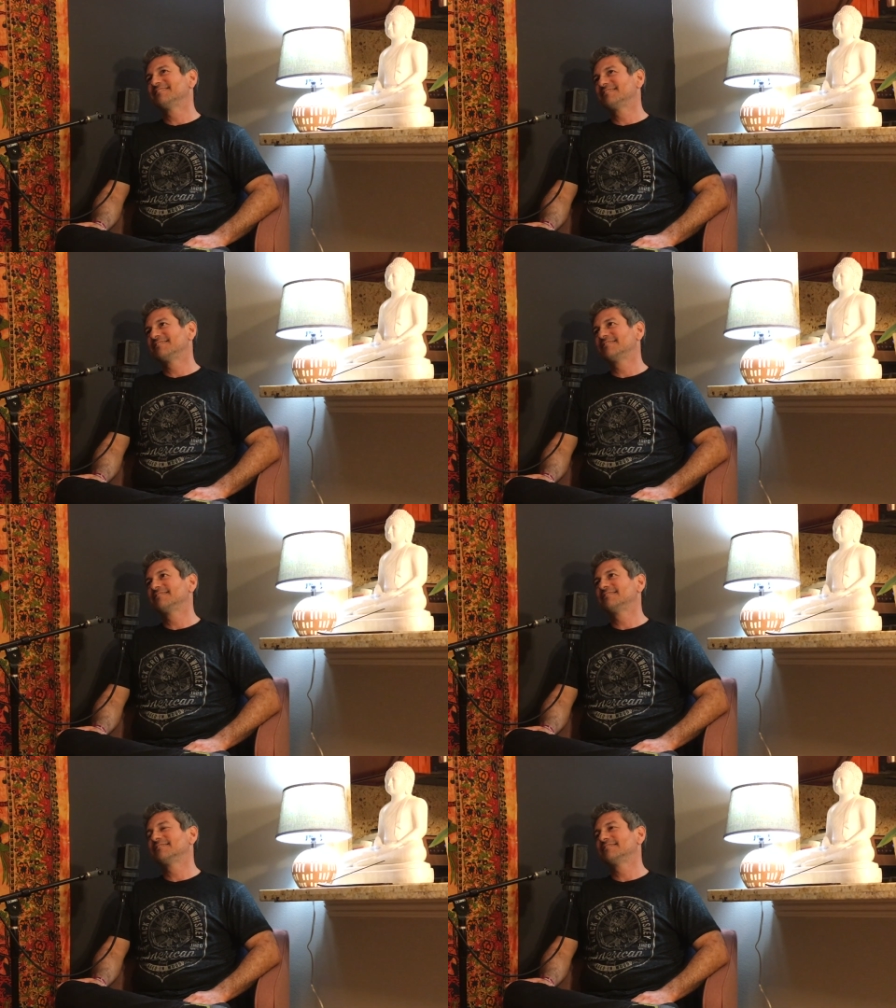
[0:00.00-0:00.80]

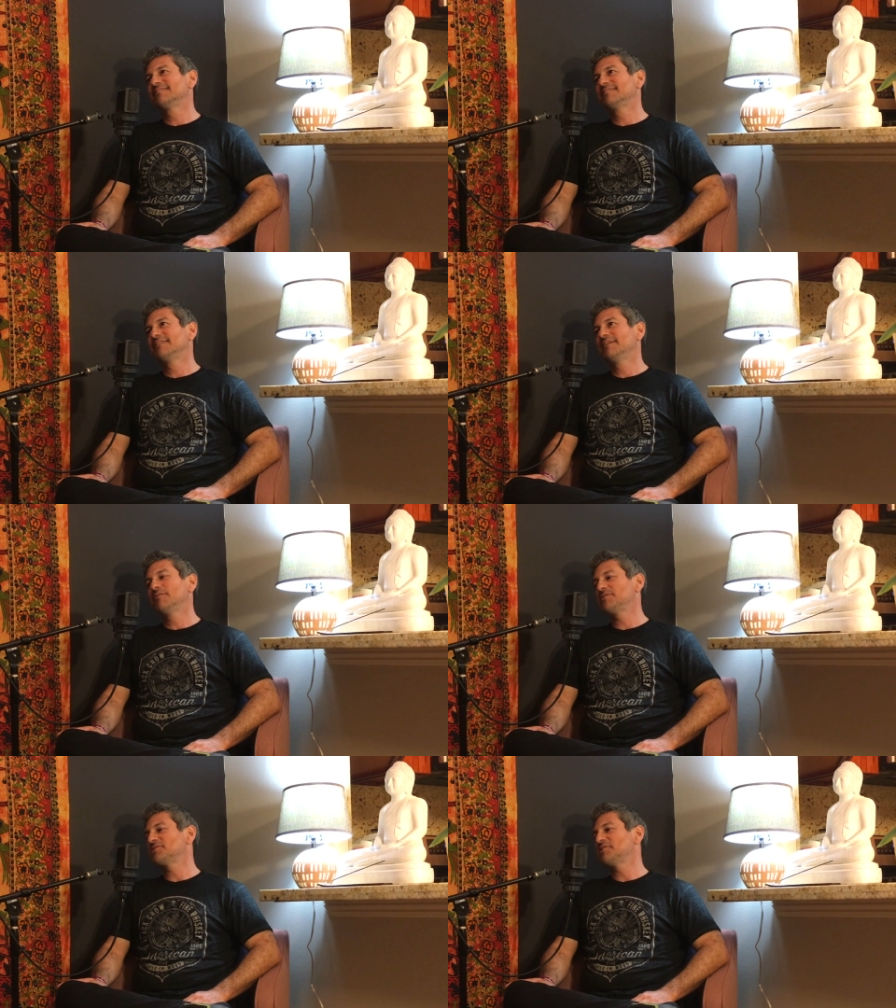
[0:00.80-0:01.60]

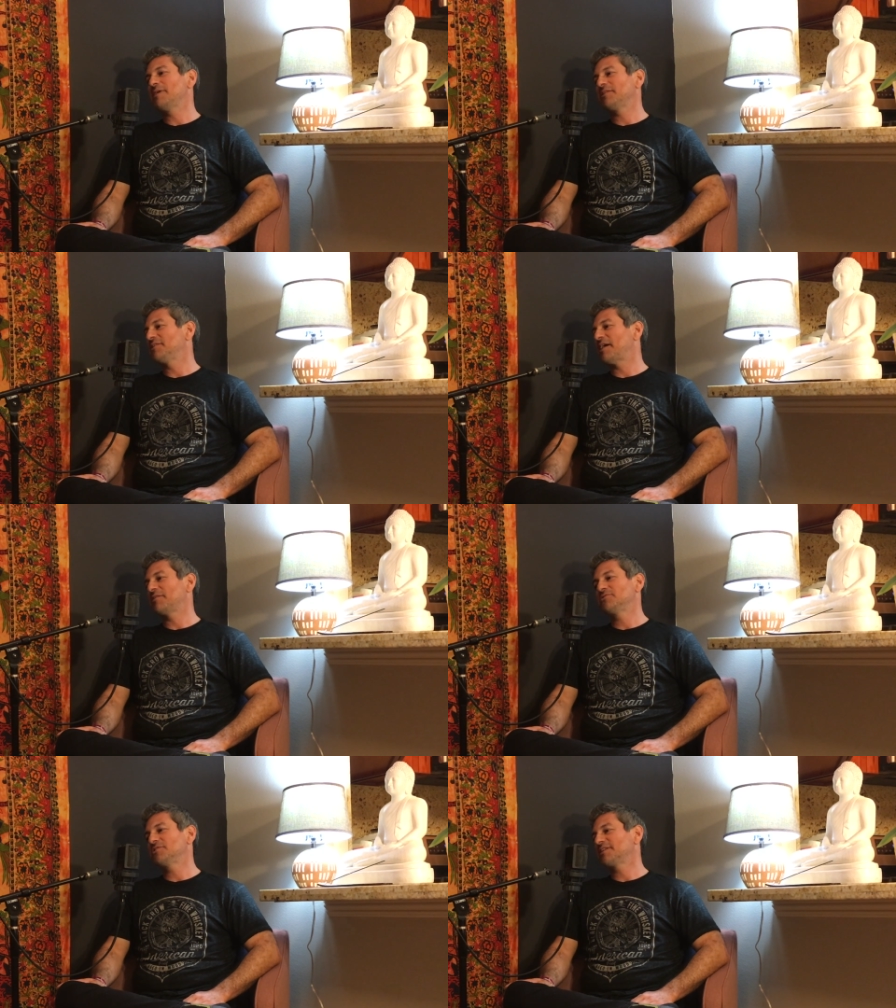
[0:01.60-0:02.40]
What is it about the
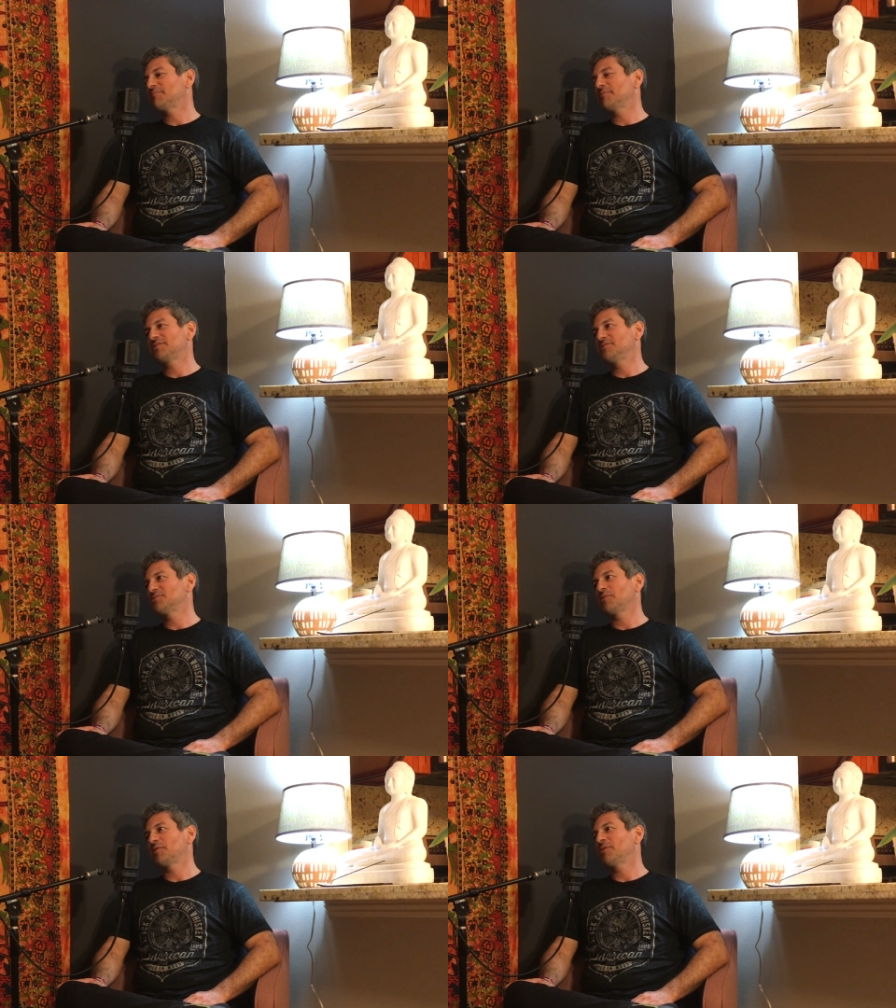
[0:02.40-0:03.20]
Tao Te Ching that makes you
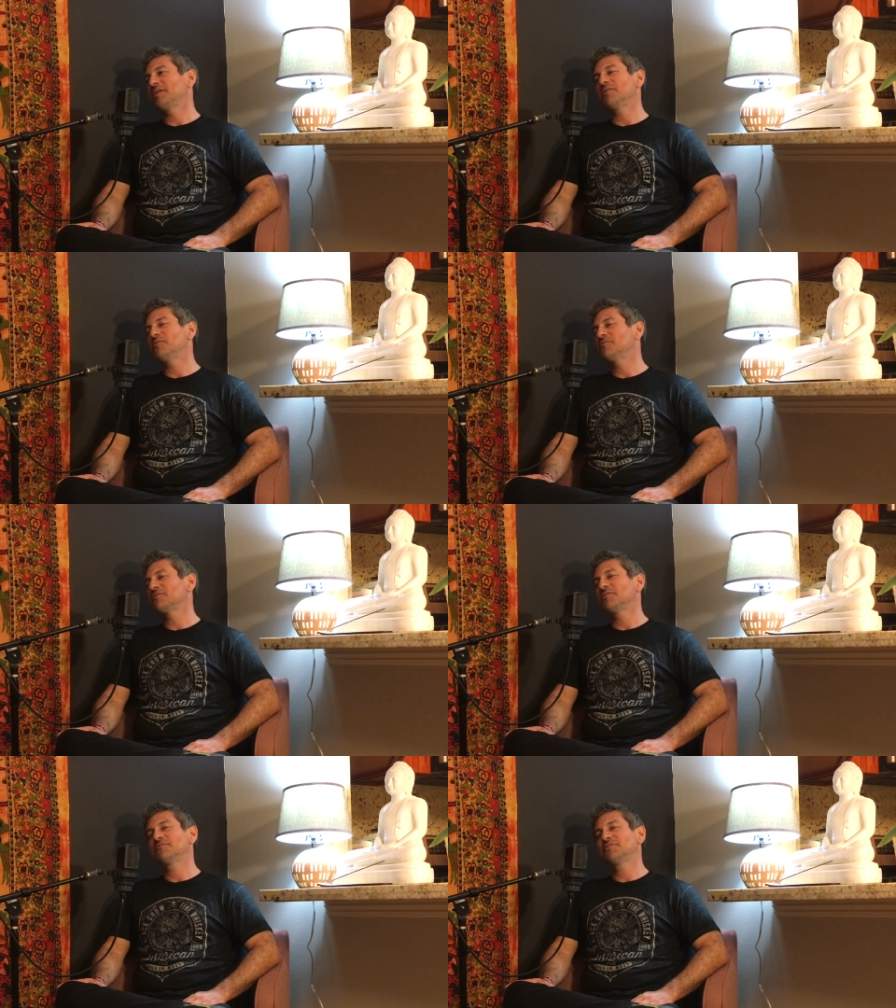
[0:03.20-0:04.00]
just want to read it
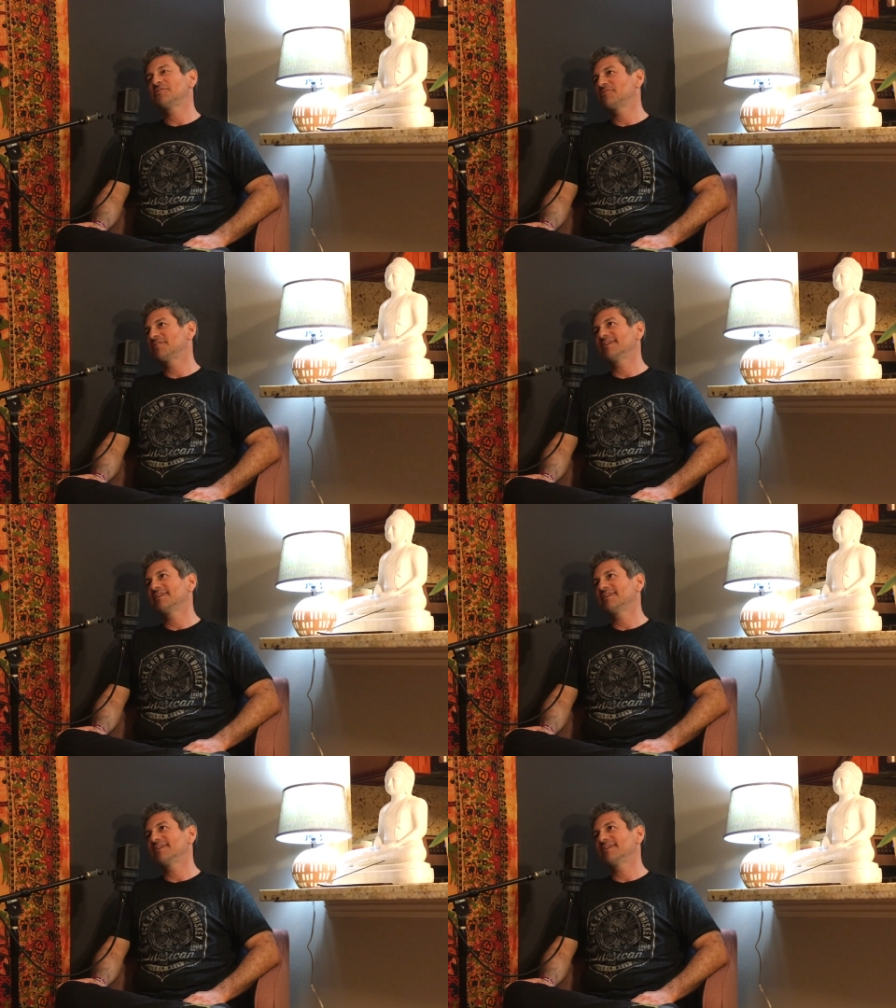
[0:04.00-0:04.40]
over and over and over again?